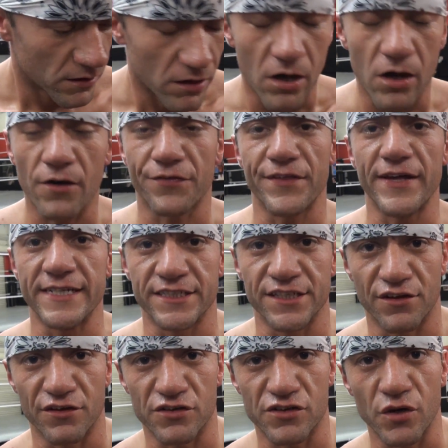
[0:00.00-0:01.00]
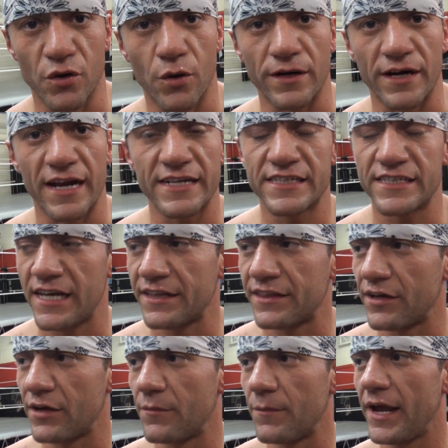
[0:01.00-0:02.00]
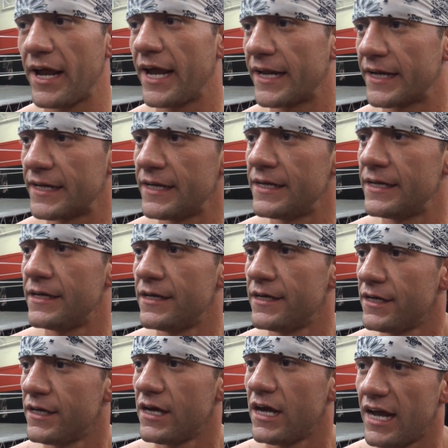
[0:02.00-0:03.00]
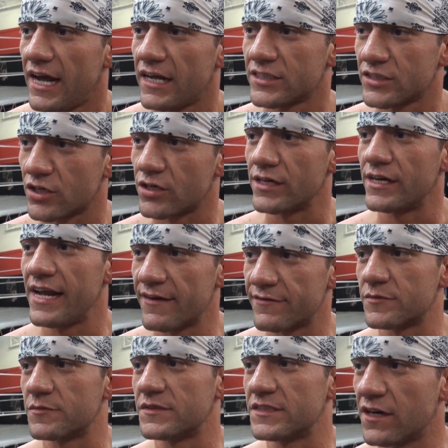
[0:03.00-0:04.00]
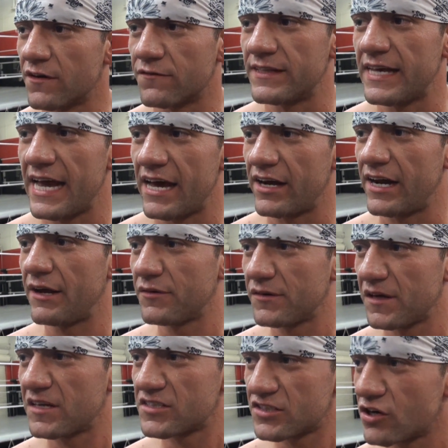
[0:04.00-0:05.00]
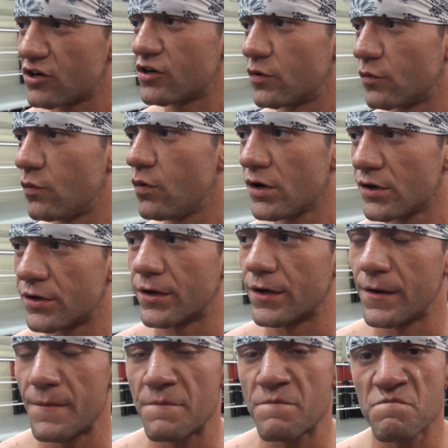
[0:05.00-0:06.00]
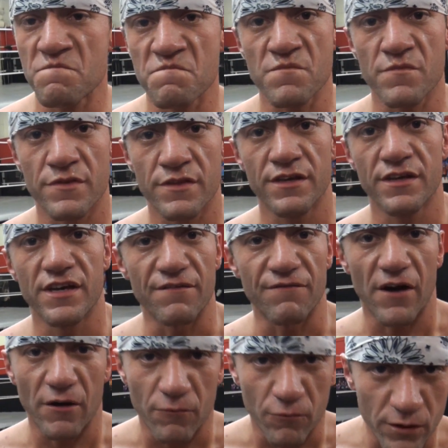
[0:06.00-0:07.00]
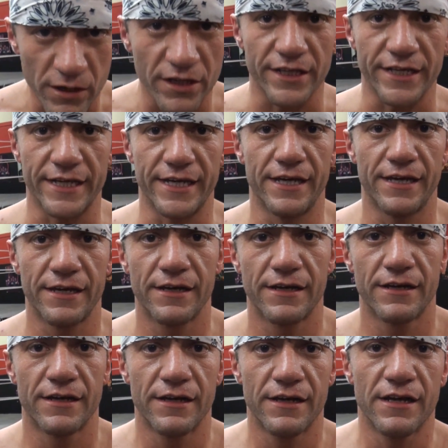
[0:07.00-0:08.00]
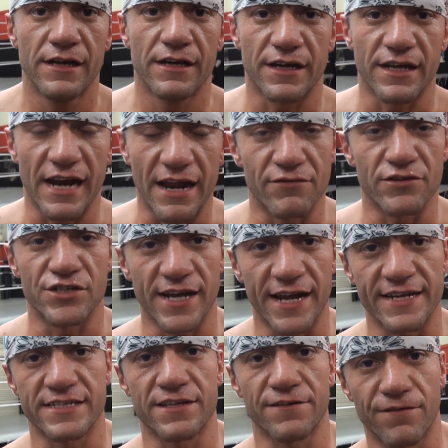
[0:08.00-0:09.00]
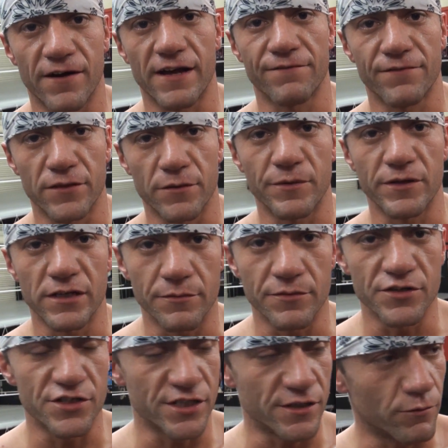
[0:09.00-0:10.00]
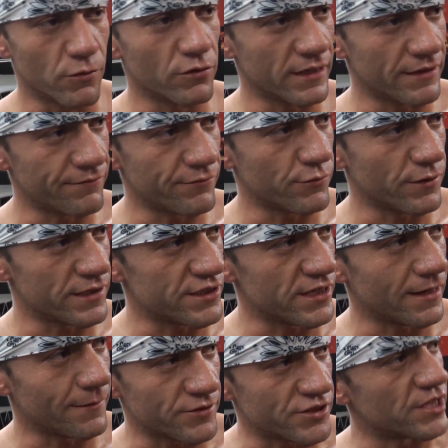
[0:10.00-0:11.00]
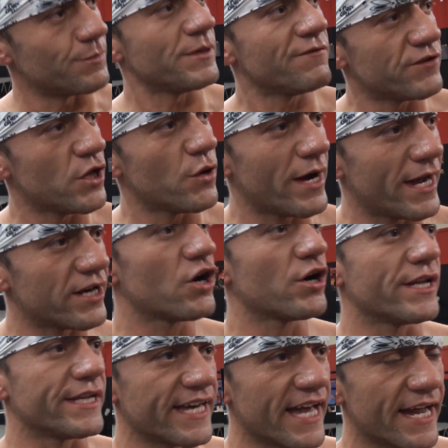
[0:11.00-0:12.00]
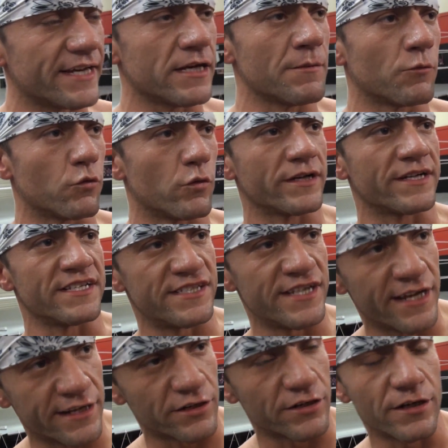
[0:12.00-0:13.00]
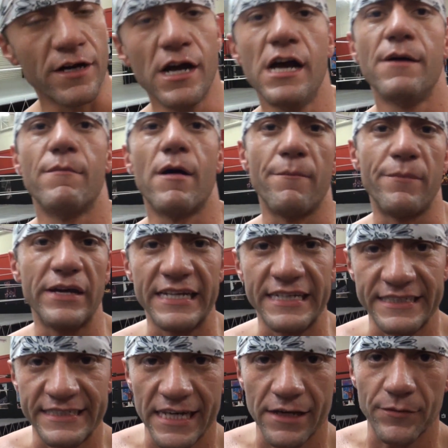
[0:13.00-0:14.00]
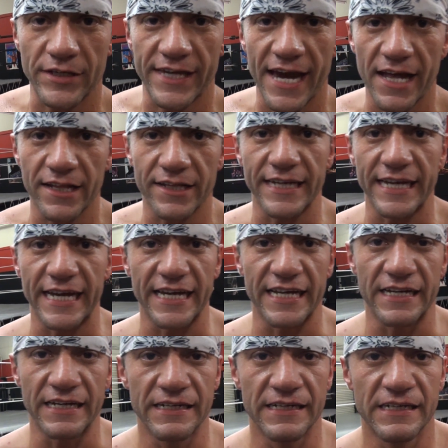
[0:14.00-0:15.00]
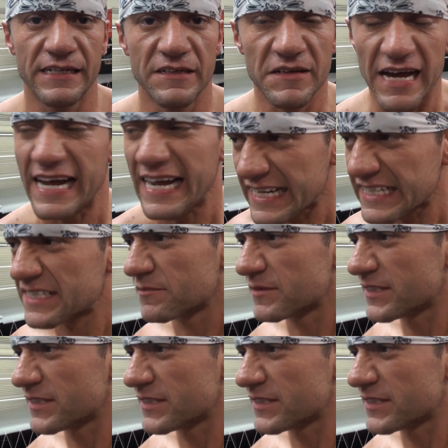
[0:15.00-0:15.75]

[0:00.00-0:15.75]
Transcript: all things of the sort, and I sat there, man. I started to have some self-doubt. I started to wonder if I really could have a chance to fight for the PWG World Heavyweight Championship. Even though I'd already gained #1 contender by beating Sami Callihan, I had some